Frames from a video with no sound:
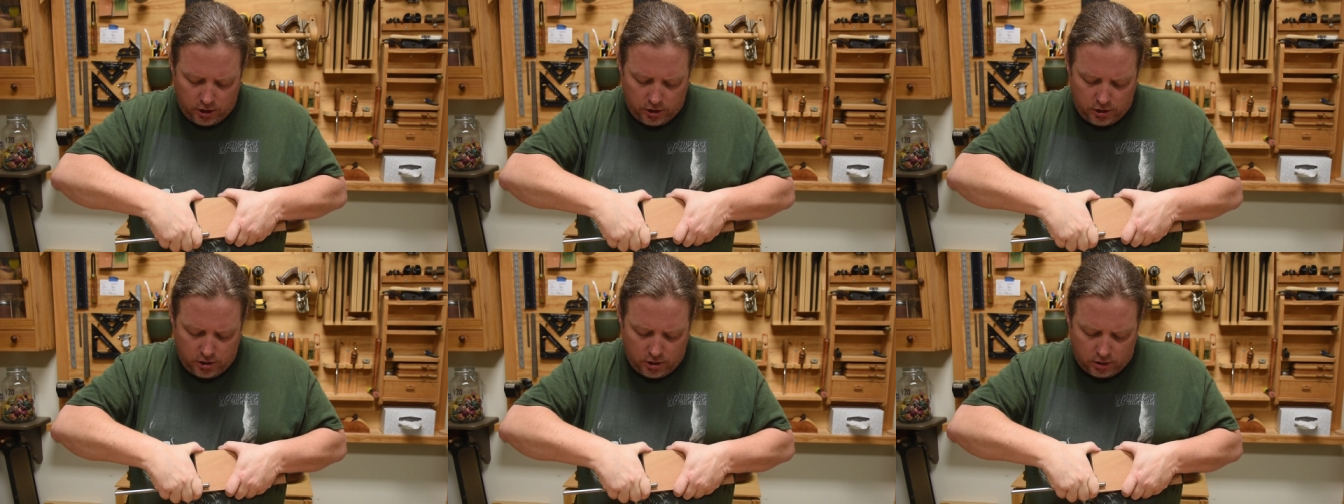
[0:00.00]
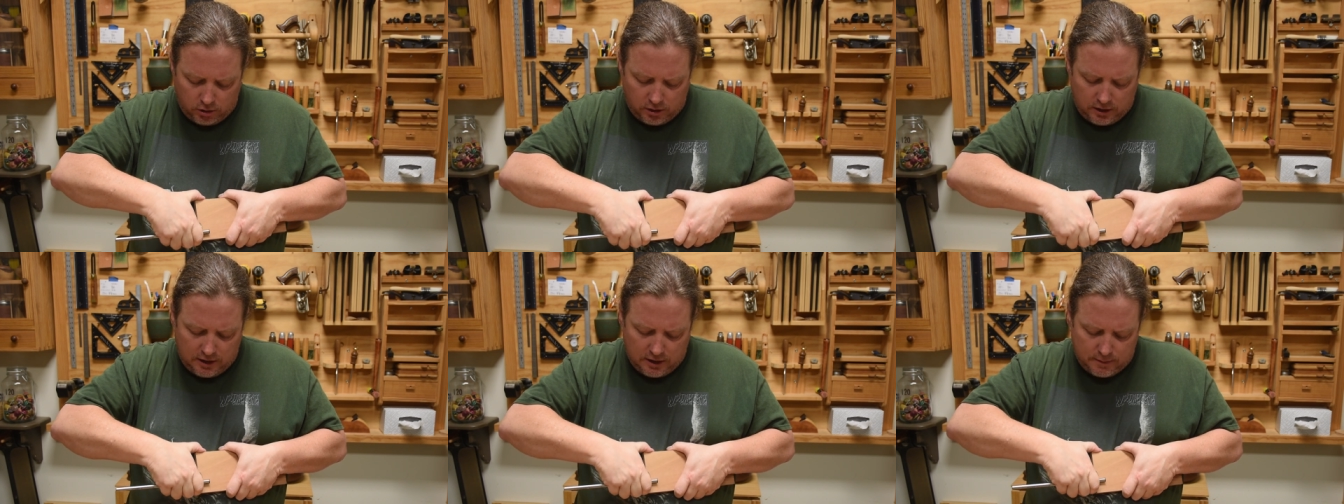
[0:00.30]
You
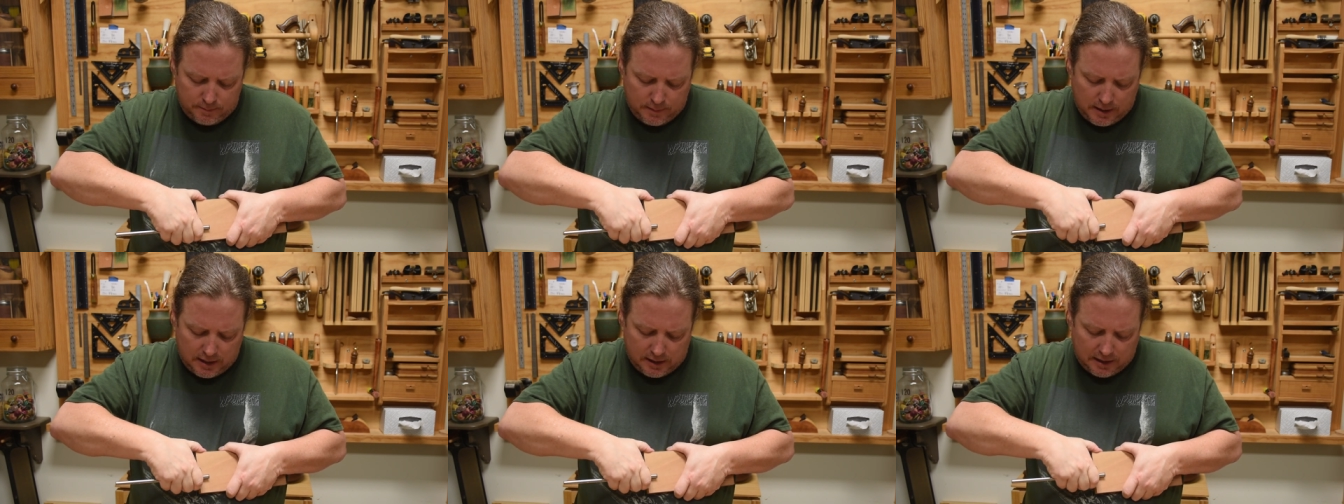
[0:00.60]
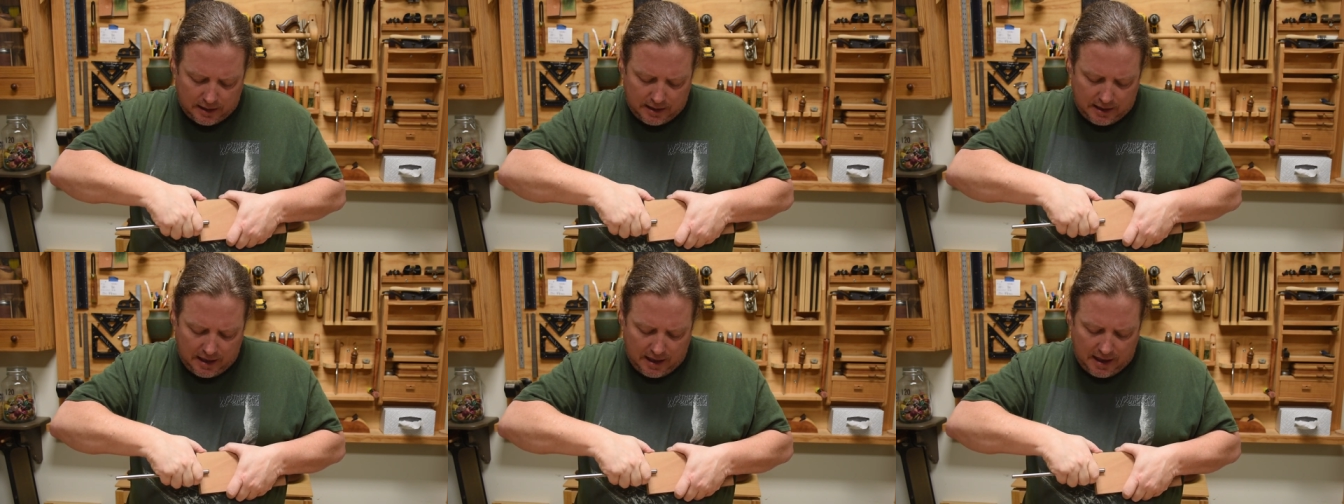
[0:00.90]
don't need to
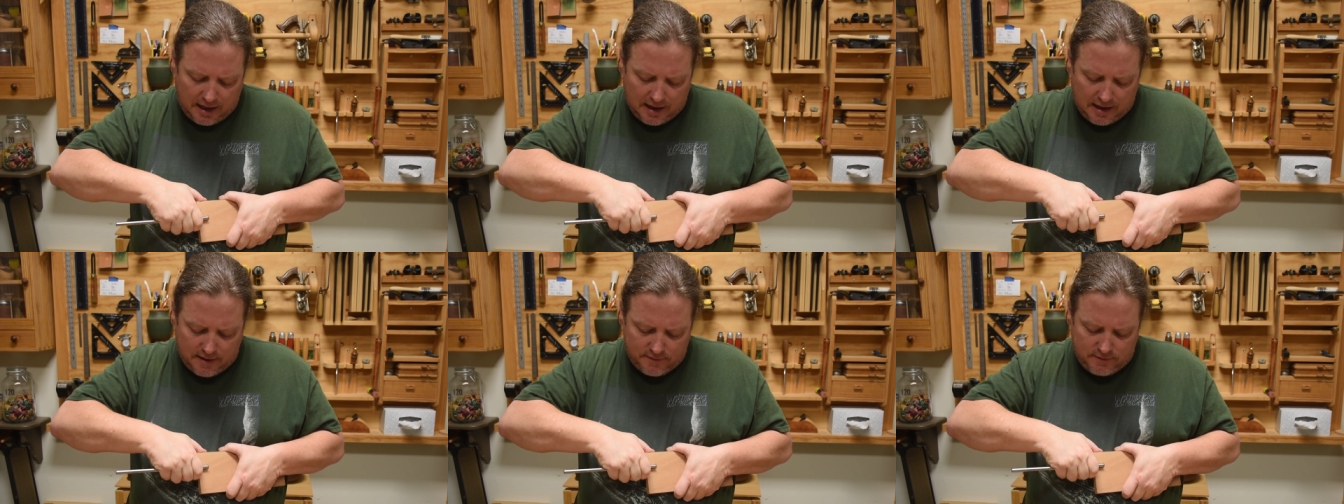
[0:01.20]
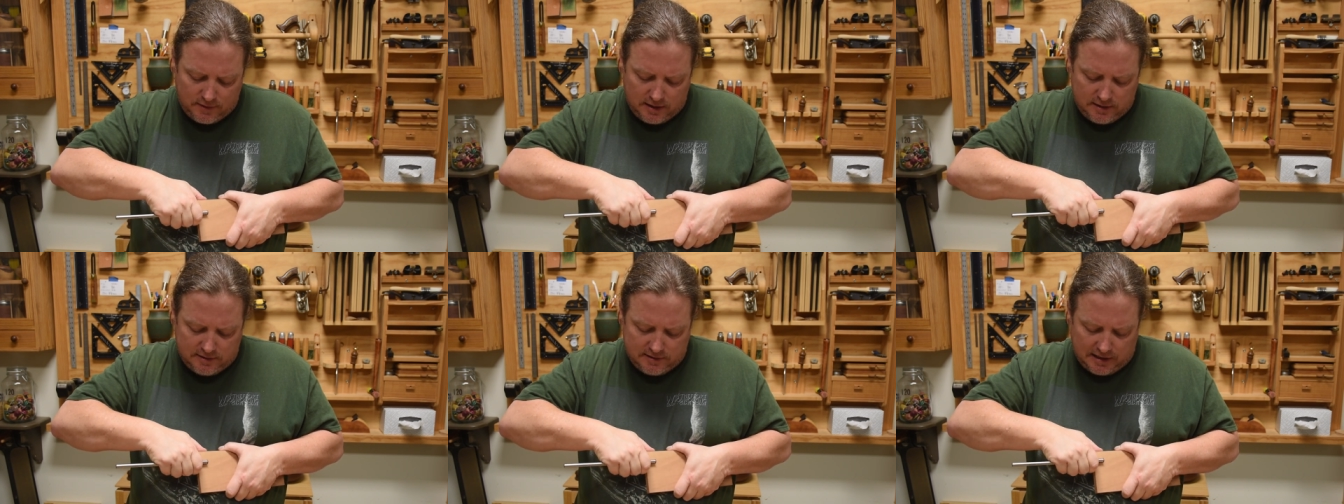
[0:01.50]
make a
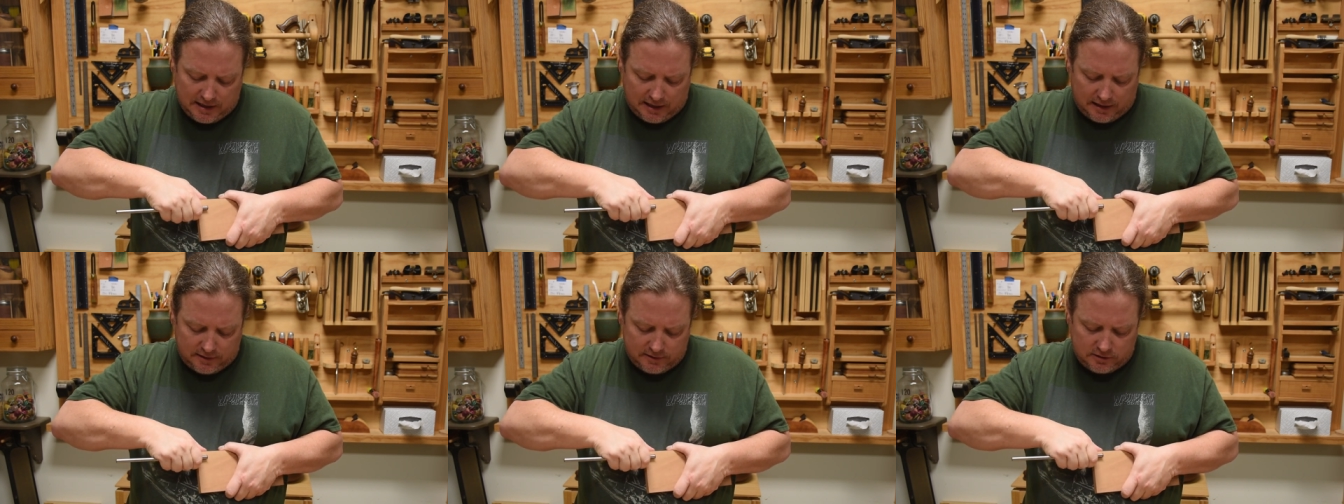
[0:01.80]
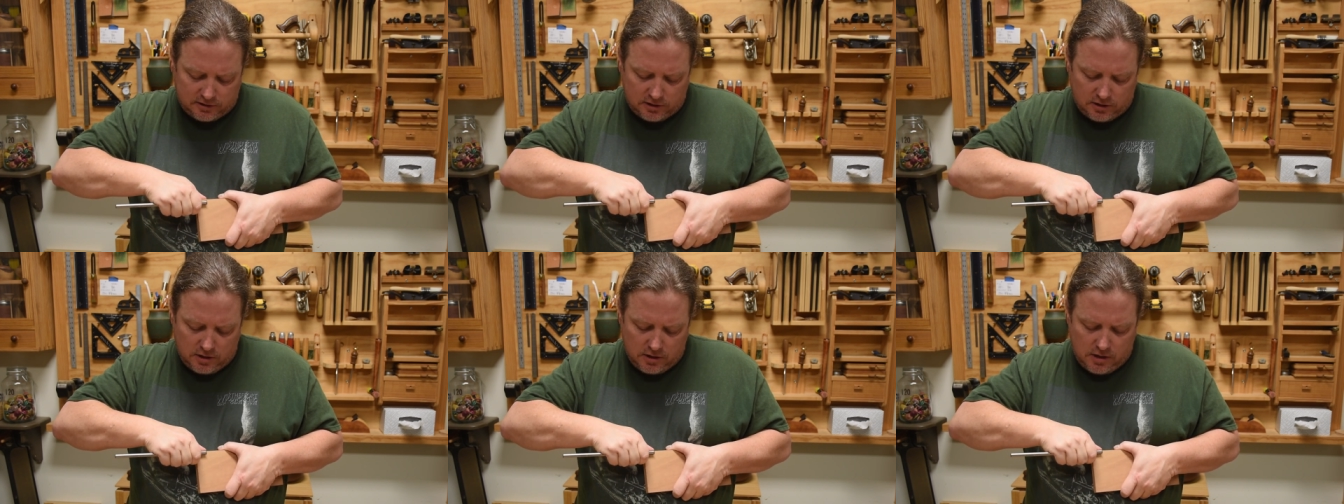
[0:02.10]
heavy dent.
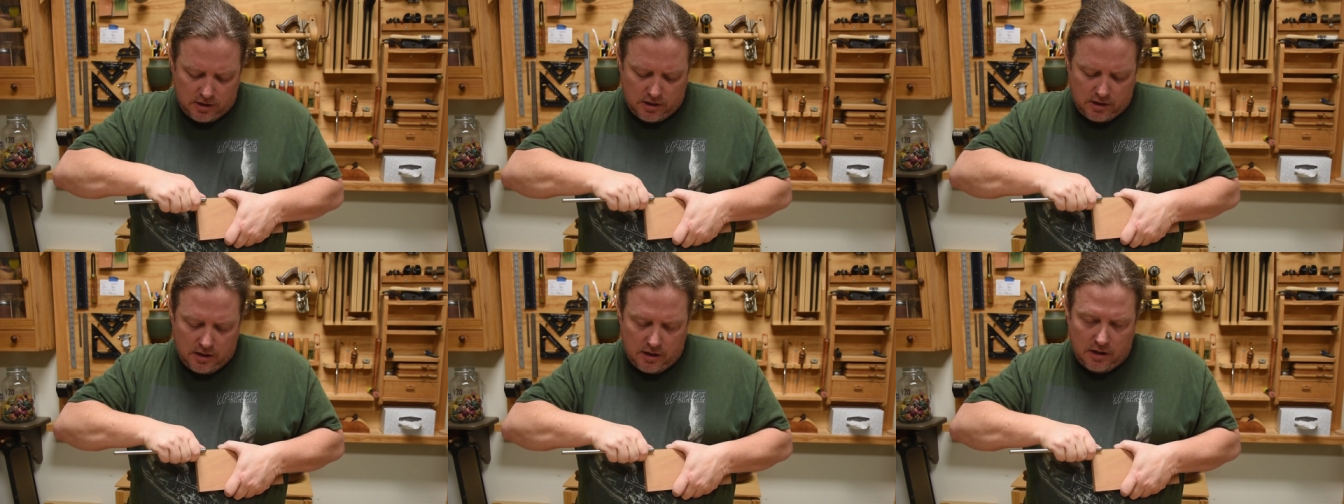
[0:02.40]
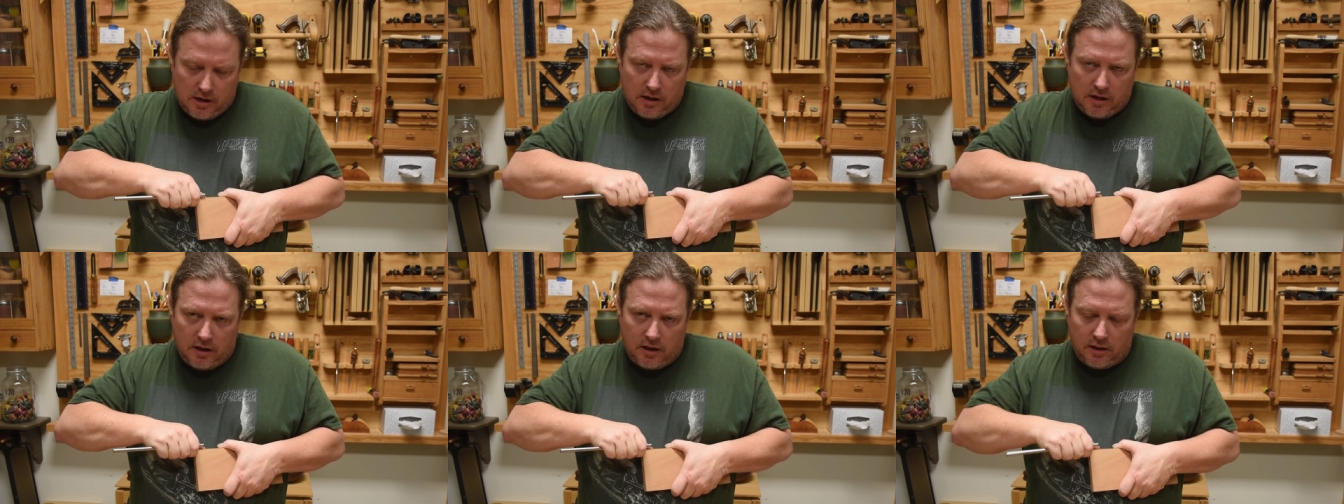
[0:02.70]

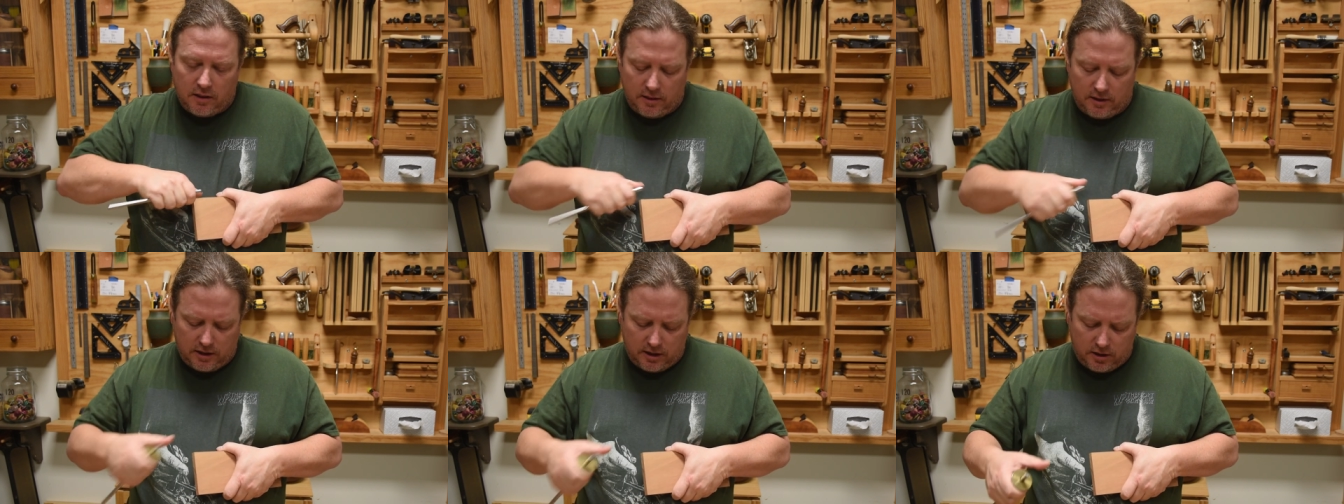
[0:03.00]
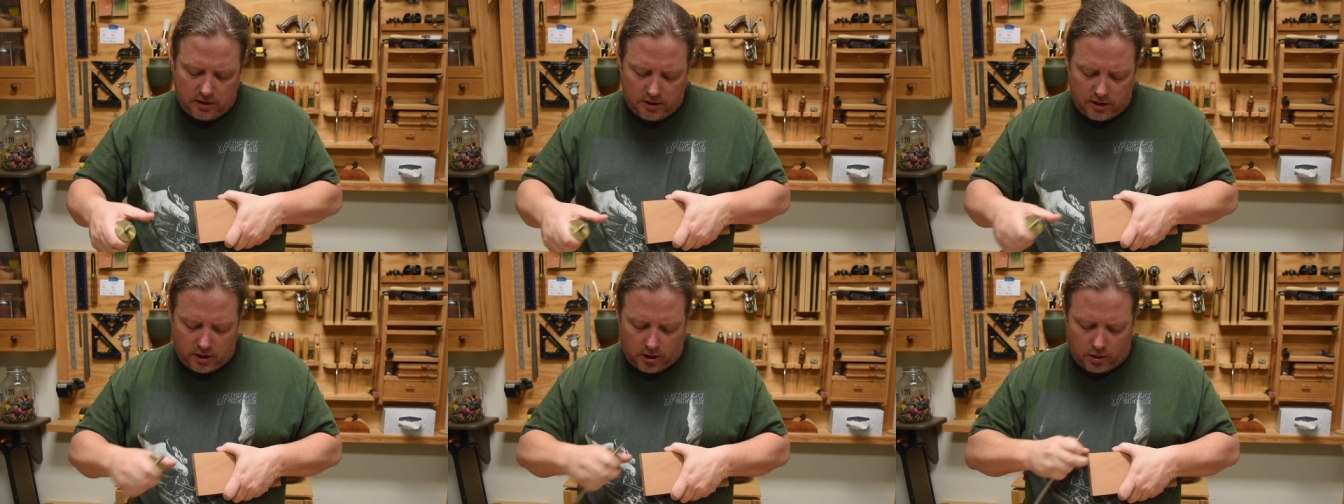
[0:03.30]

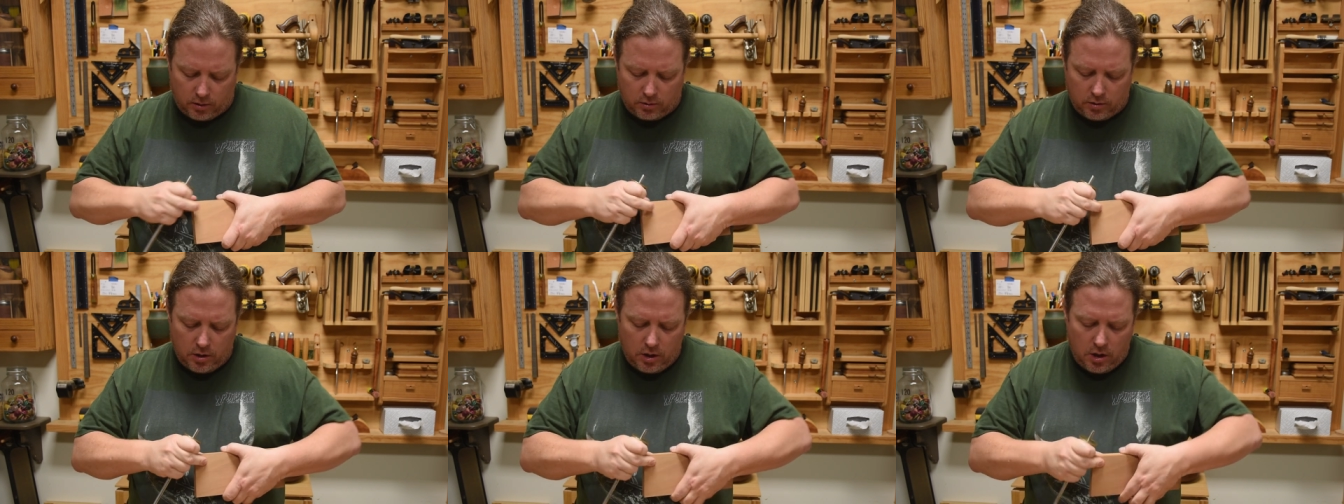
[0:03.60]
There you go.